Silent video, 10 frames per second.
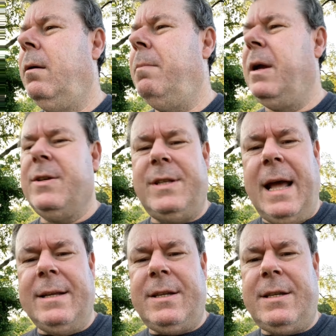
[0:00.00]
because
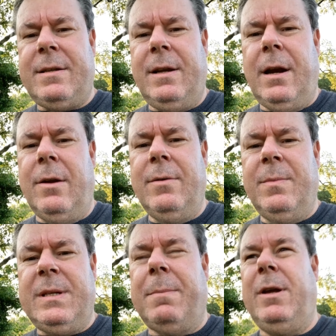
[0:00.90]
that's, you know,
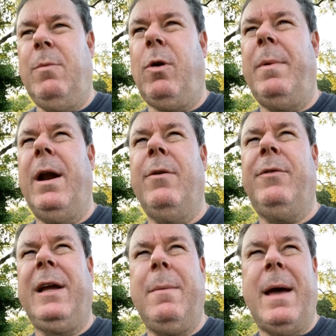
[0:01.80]
something you probably don't
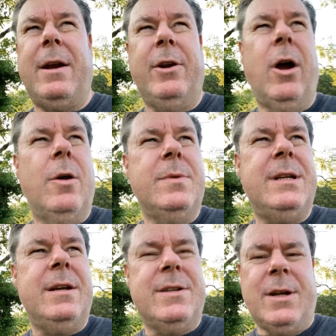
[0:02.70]
think about in your
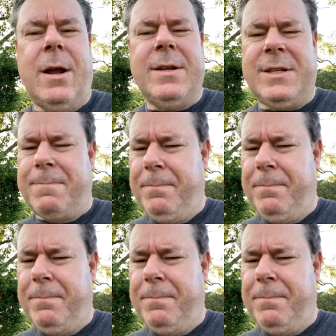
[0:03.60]
homestead designs.